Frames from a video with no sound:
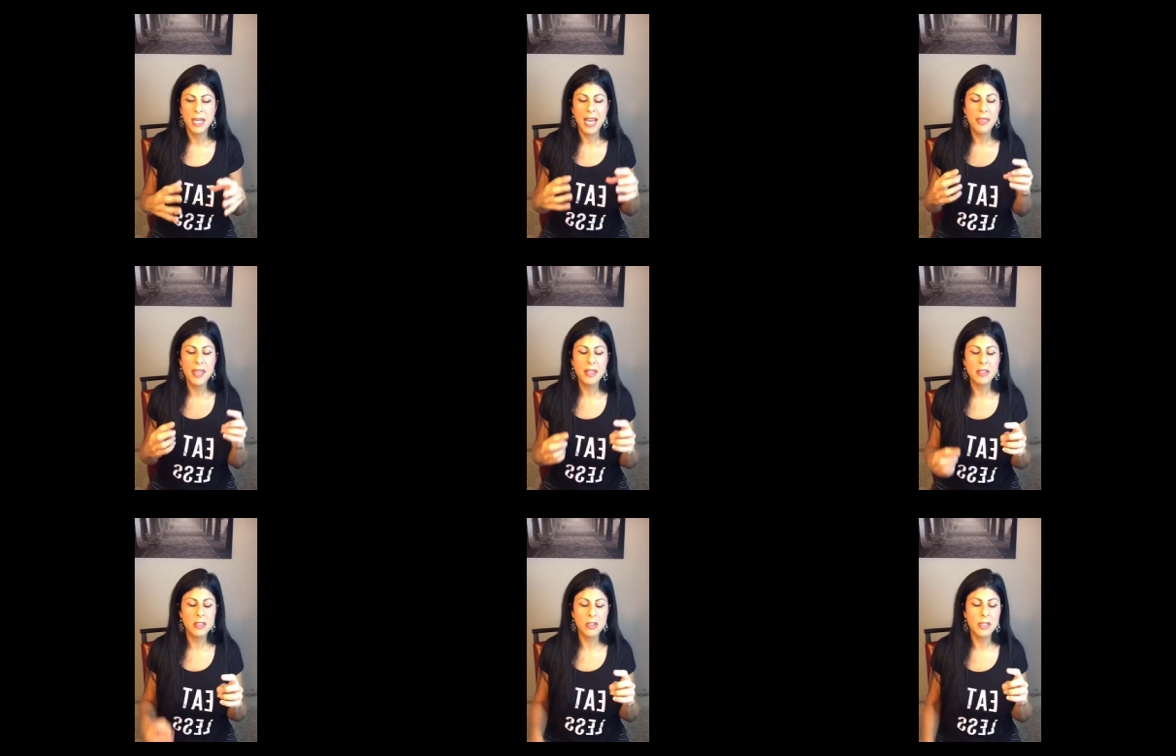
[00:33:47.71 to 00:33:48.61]
I
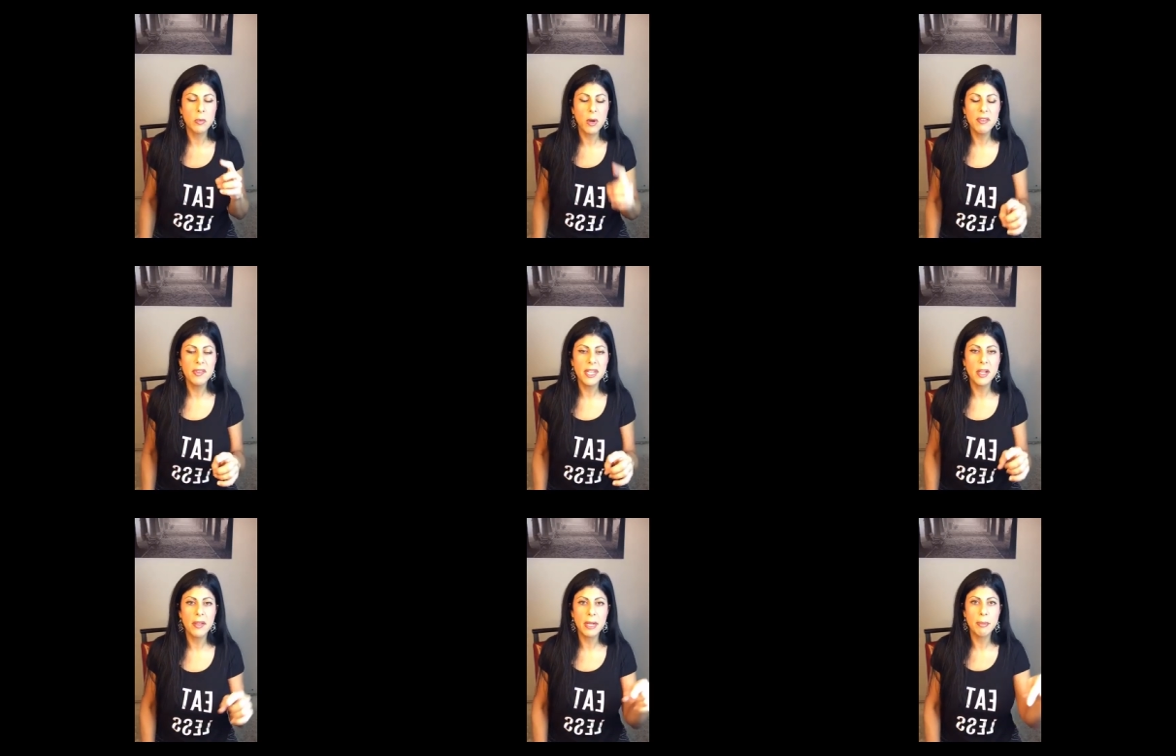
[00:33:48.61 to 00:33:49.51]
think there's only one
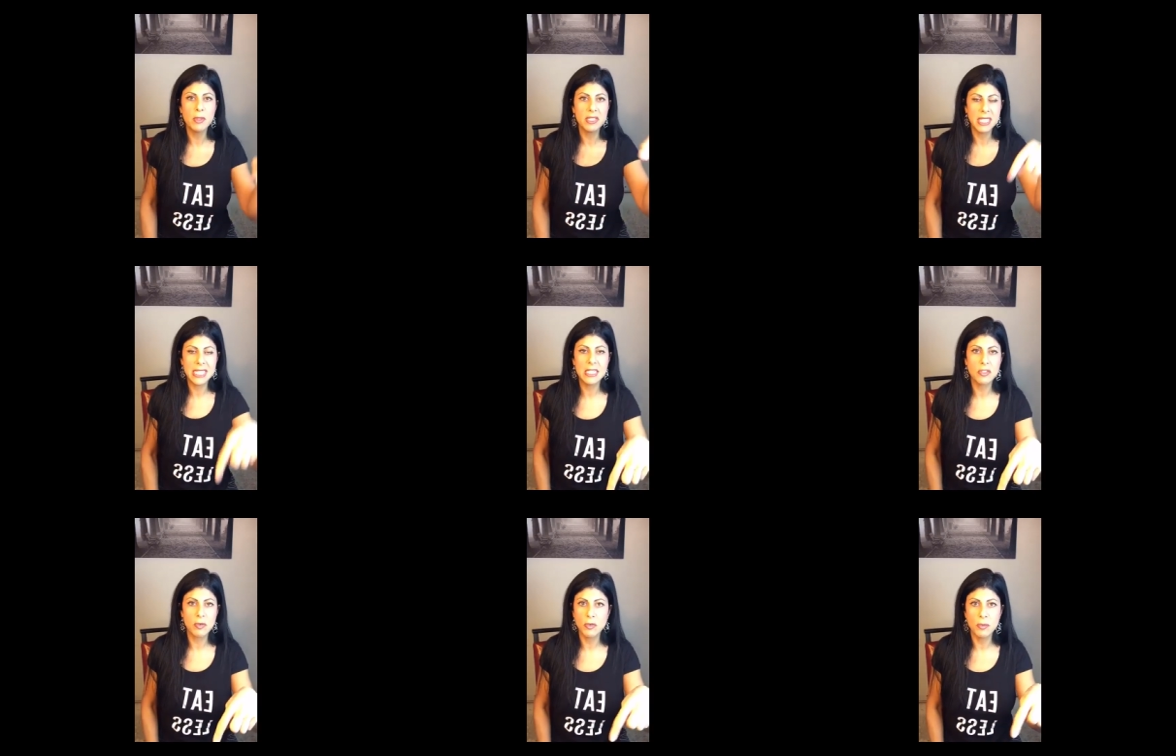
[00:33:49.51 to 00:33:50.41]
video that I posted in this
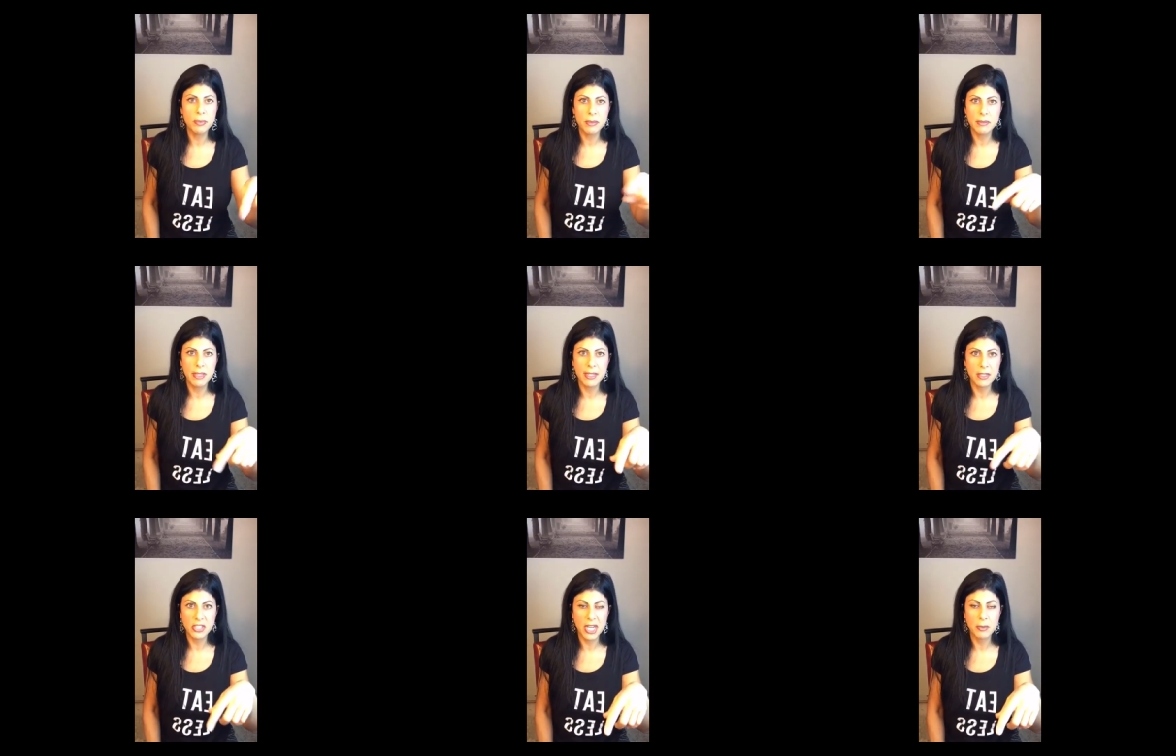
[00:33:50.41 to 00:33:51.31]
group, like
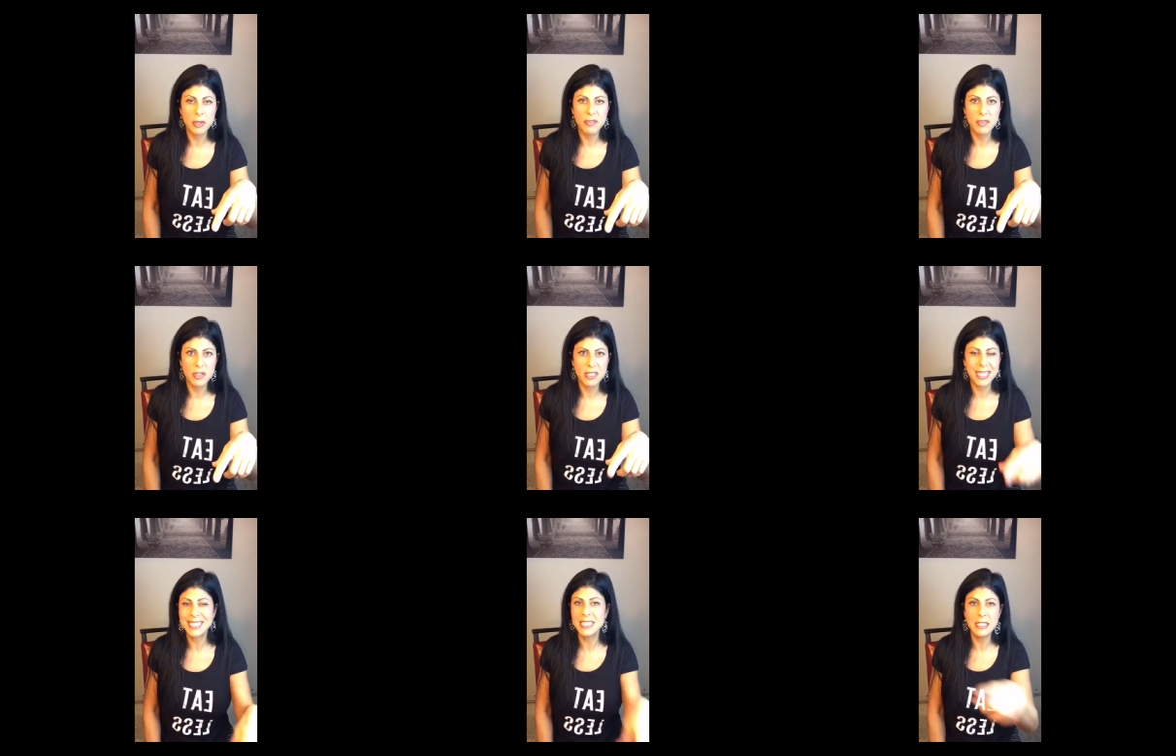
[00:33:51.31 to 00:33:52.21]
on January 1st, that
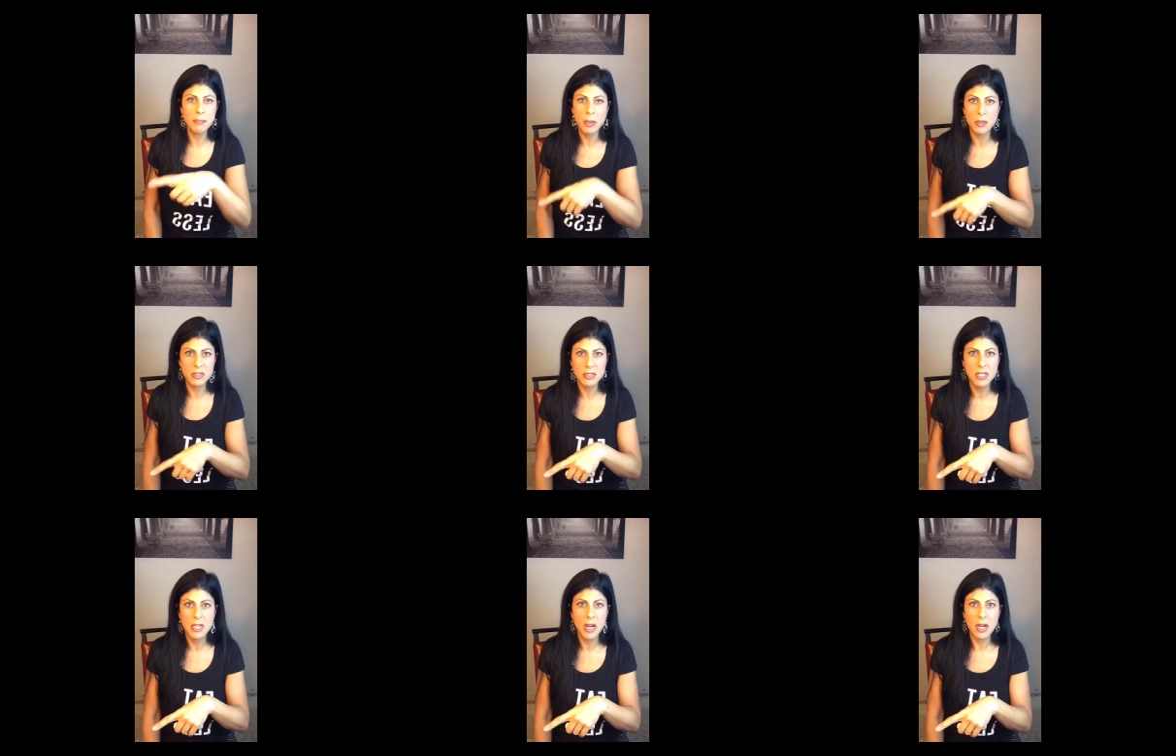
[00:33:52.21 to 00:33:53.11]
I didn't post
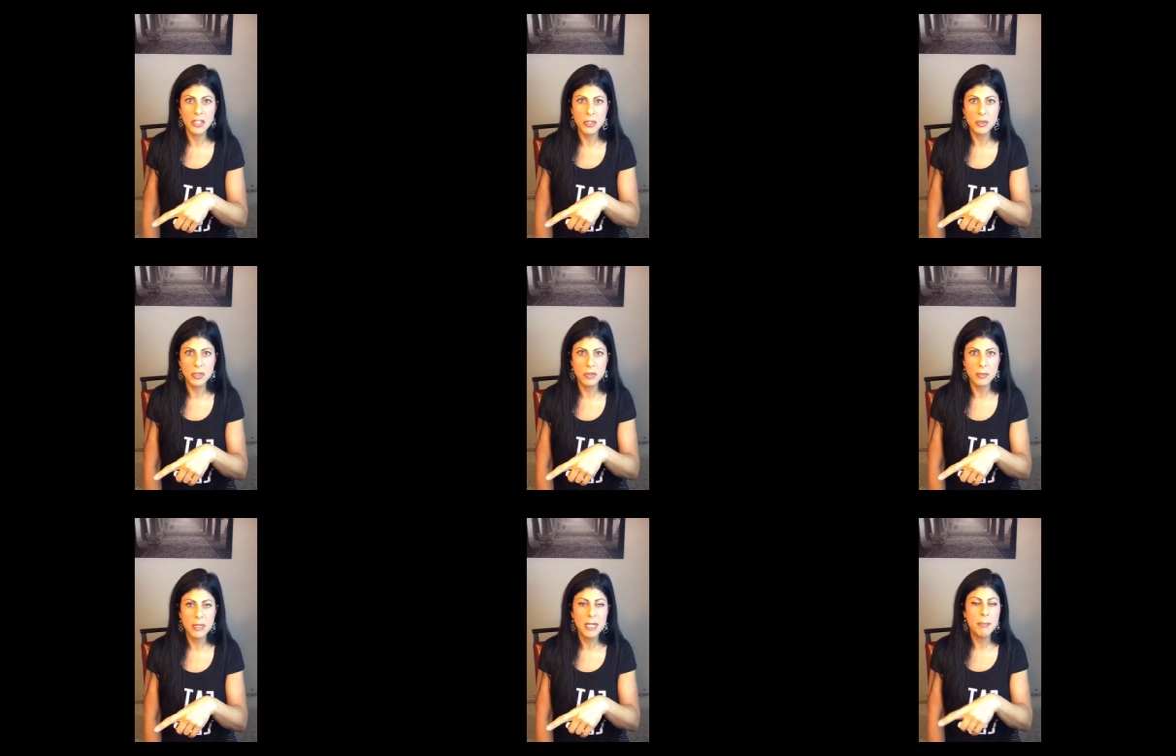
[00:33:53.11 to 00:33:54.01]
on YouTube,
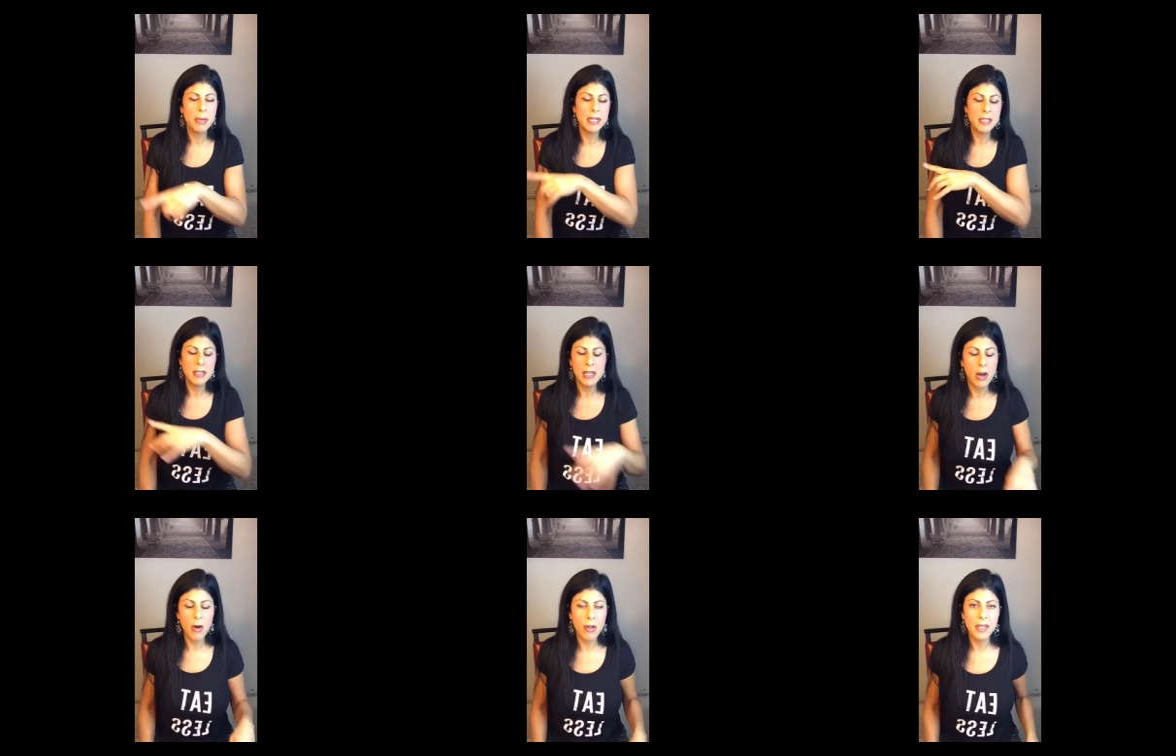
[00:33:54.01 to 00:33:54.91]
but
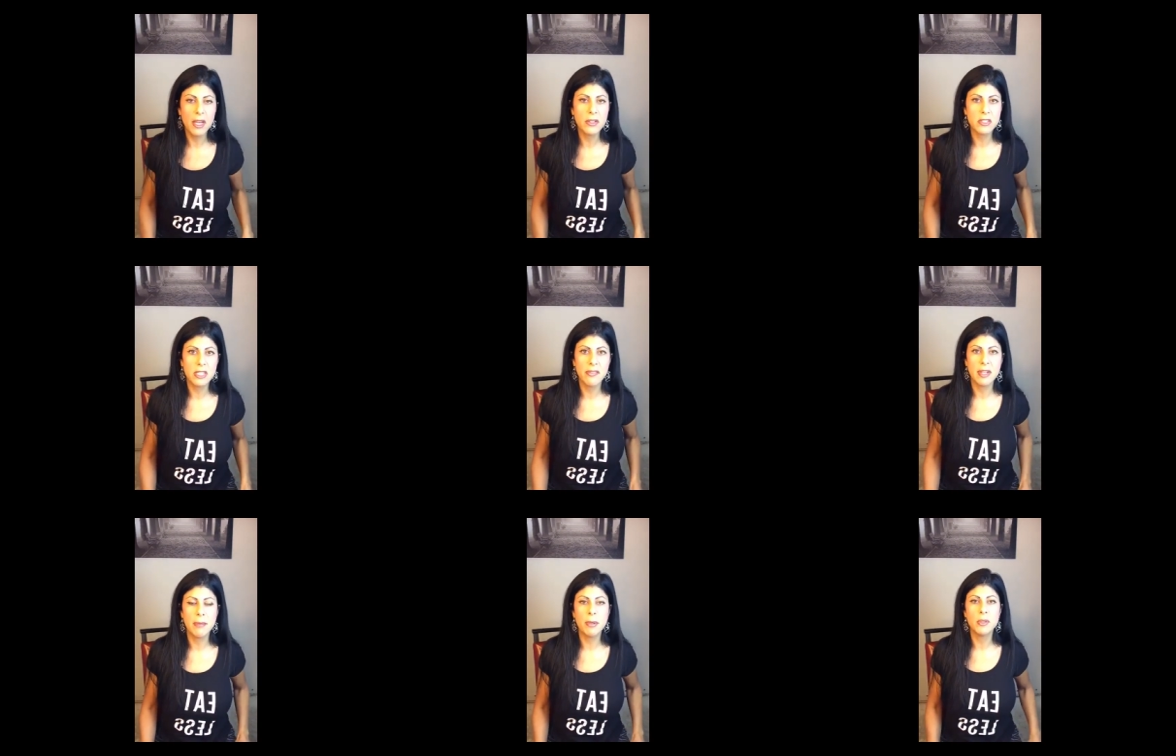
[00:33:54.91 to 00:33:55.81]
all the other stuff that
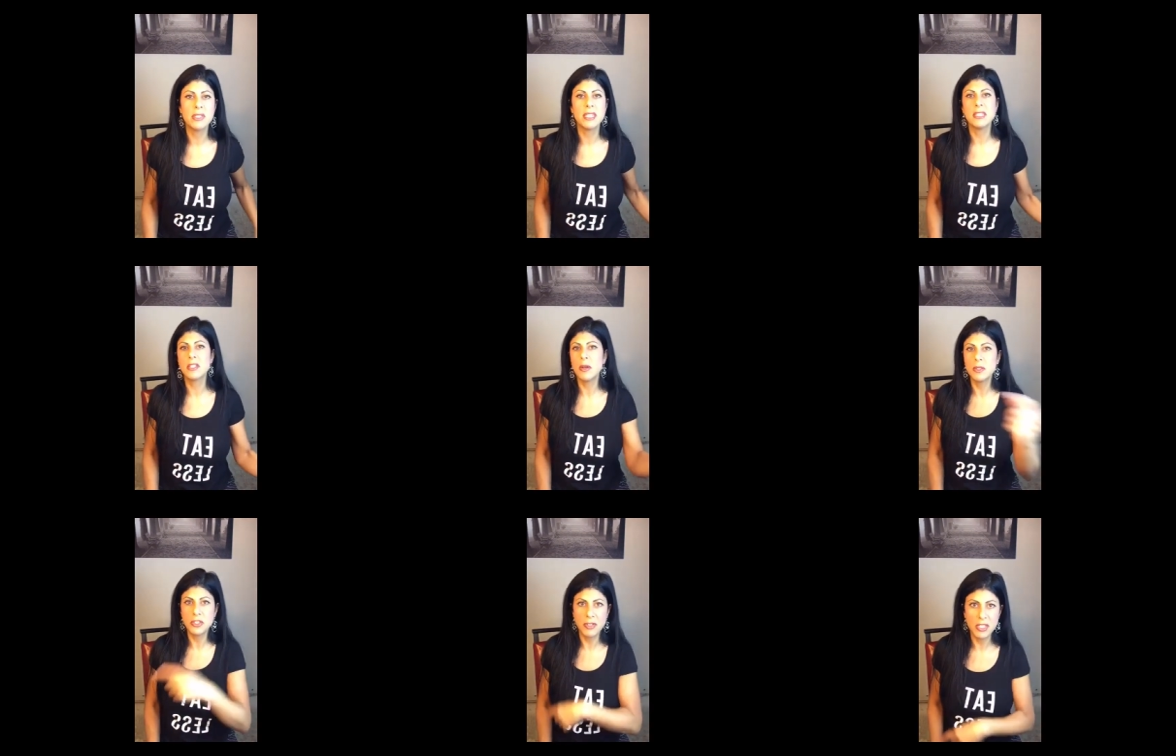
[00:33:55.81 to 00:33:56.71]
I'm posting is going
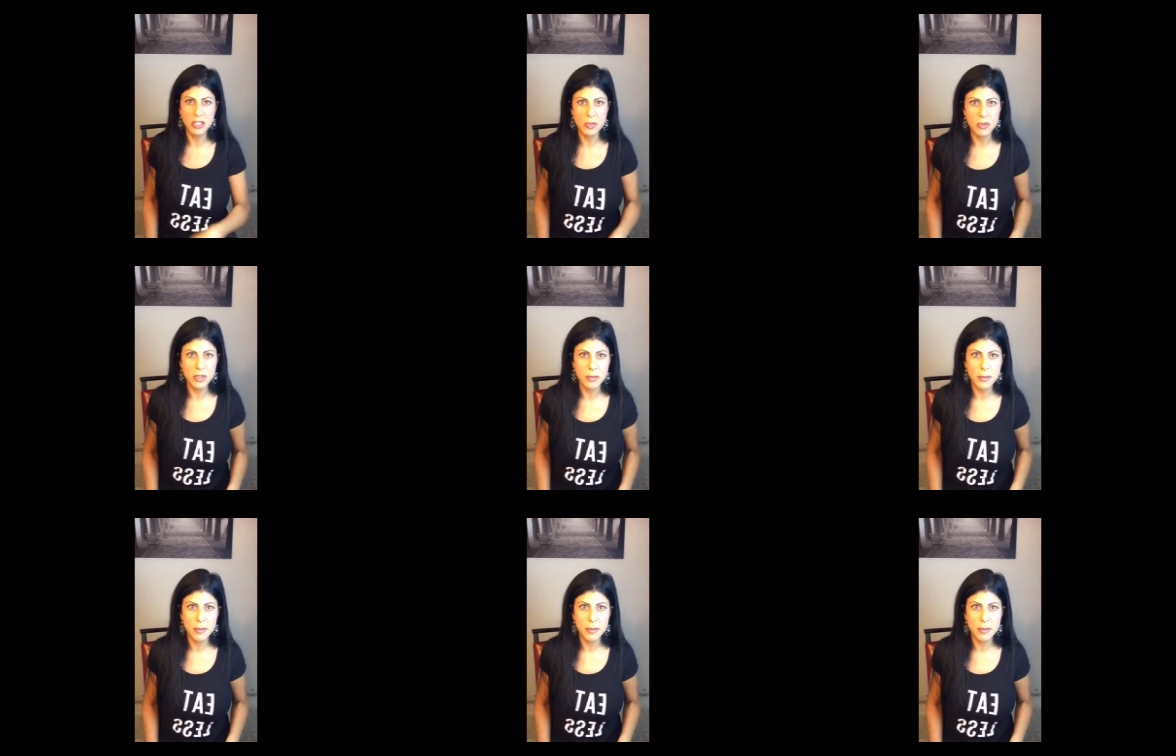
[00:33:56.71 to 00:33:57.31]
straight to YouTube.